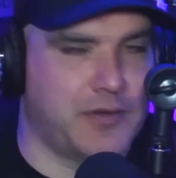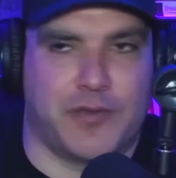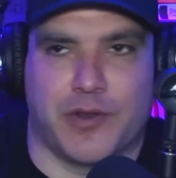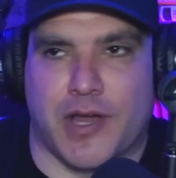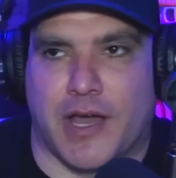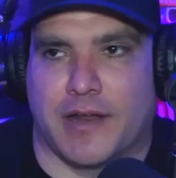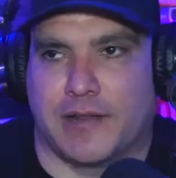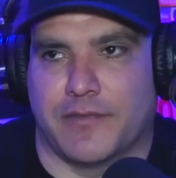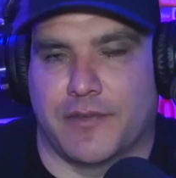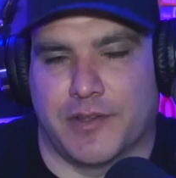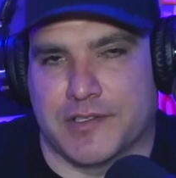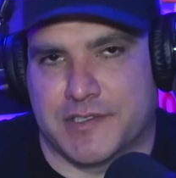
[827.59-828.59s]
If you're
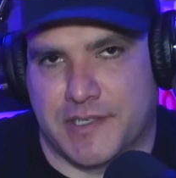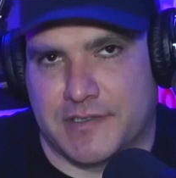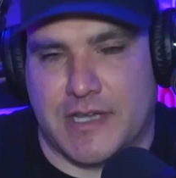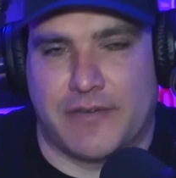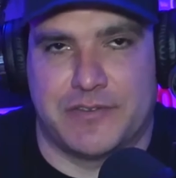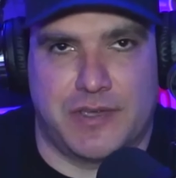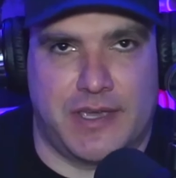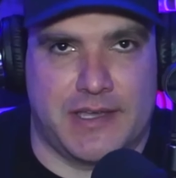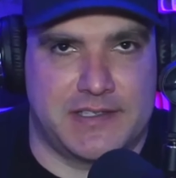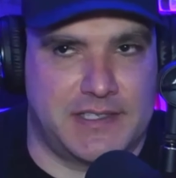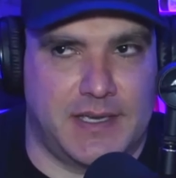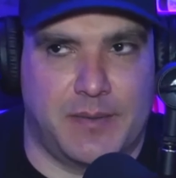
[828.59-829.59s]
listening to this, obviously you can't
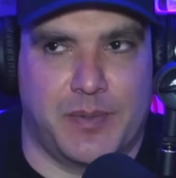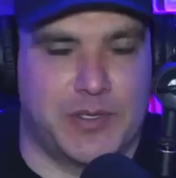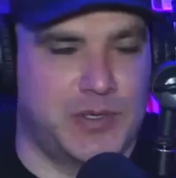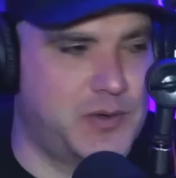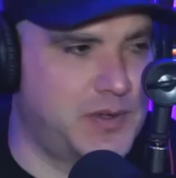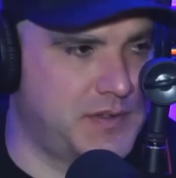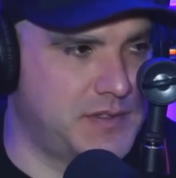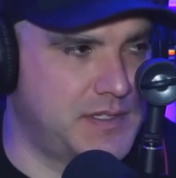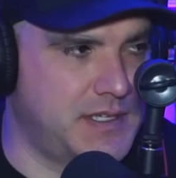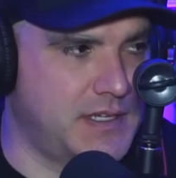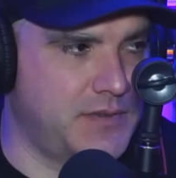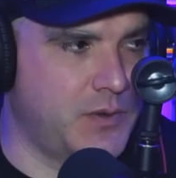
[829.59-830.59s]
see it, but you can
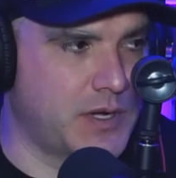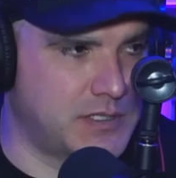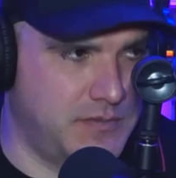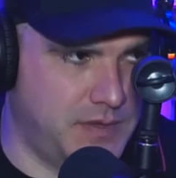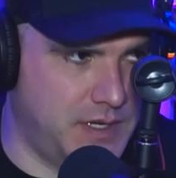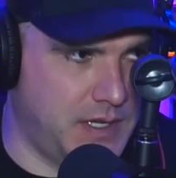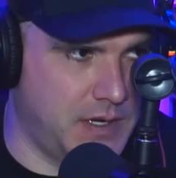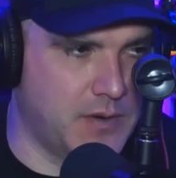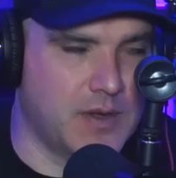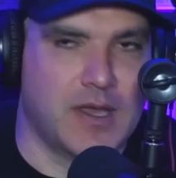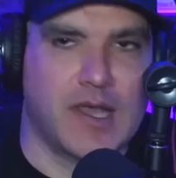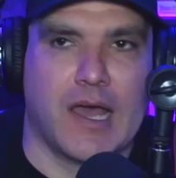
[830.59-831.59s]
see it if you watch the video.
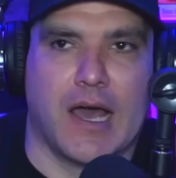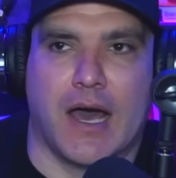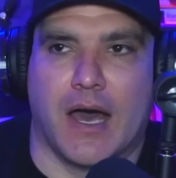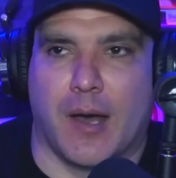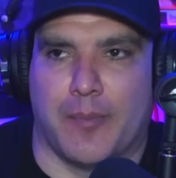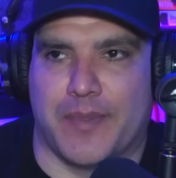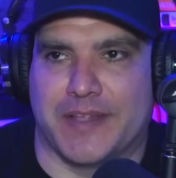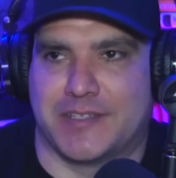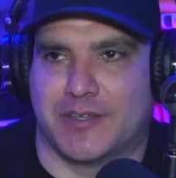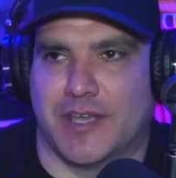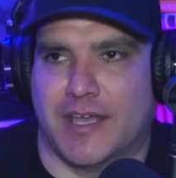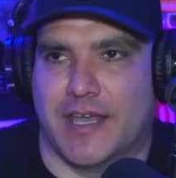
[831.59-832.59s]

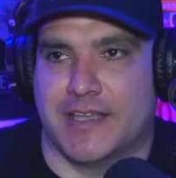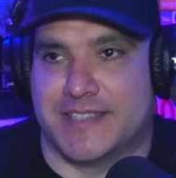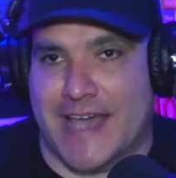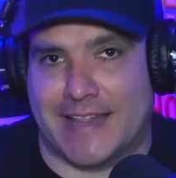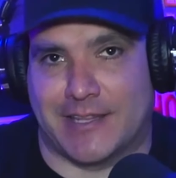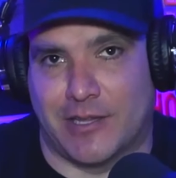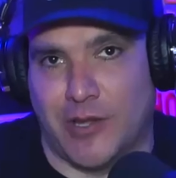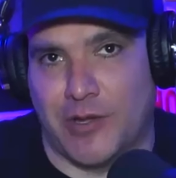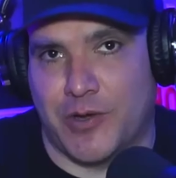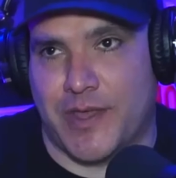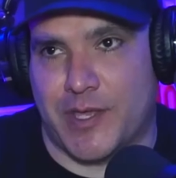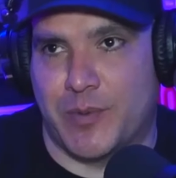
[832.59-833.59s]
Is that the
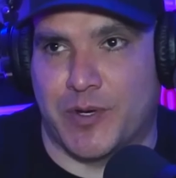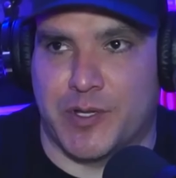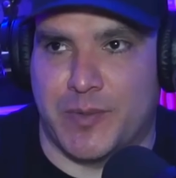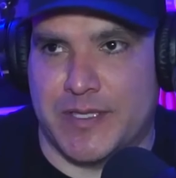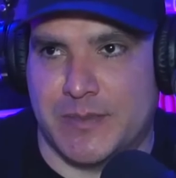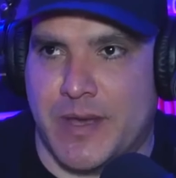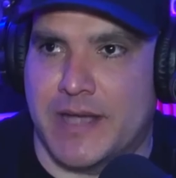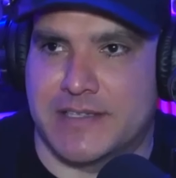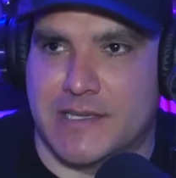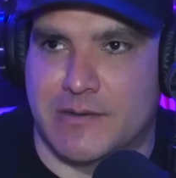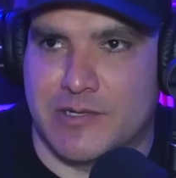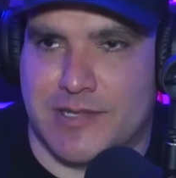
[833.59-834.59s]
logo that you put on your pizza box
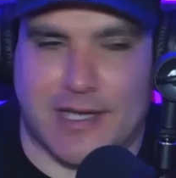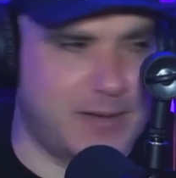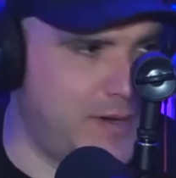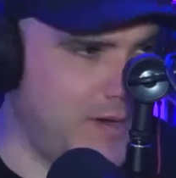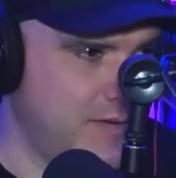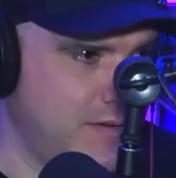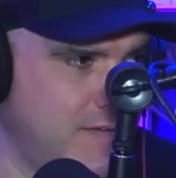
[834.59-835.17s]
that you were just talking about?